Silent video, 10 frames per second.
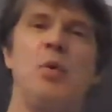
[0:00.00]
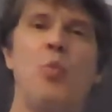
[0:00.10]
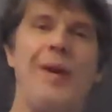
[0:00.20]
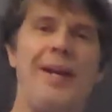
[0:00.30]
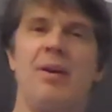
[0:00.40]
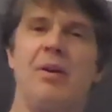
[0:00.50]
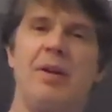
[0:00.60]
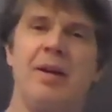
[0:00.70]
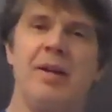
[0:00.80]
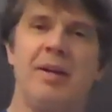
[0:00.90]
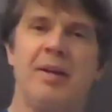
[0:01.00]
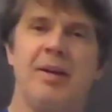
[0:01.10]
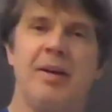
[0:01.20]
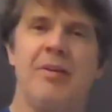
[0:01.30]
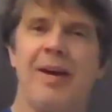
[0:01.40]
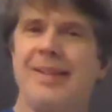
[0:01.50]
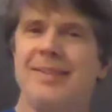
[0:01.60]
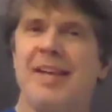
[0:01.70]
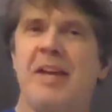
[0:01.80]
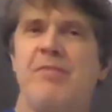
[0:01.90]
Weird. Like
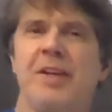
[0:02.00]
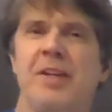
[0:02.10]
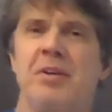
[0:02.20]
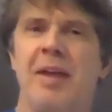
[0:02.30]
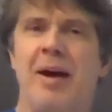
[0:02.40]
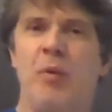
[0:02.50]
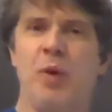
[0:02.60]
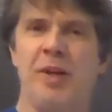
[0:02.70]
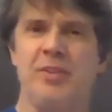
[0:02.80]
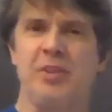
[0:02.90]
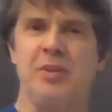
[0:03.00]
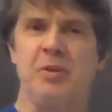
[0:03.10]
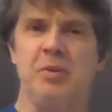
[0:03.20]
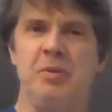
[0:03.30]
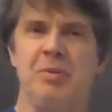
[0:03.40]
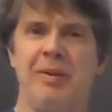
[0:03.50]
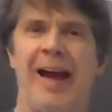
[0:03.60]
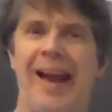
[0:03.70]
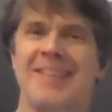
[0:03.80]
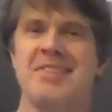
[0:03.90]
they figured out what to do
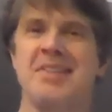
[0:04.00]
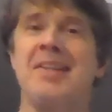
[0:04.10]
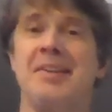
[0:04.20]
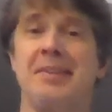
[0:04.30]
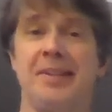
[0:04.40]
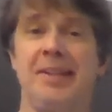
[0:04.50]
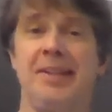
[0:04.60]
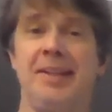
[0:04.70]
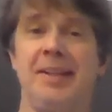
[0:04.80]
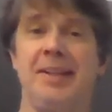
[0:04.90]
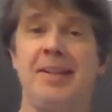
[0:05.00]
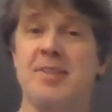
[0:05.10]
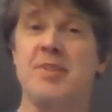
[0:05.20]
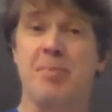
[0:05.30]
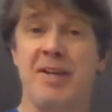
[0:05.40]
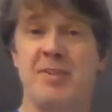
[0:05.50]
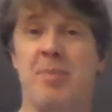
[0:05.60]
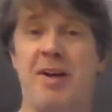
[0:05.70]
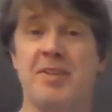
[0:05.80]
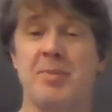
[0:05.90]
accidentally, and it's the best
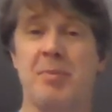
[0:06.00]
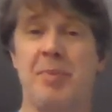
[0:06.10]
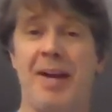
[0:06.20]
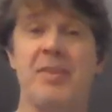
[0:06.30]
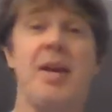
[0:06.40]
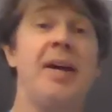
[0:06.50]
possible path,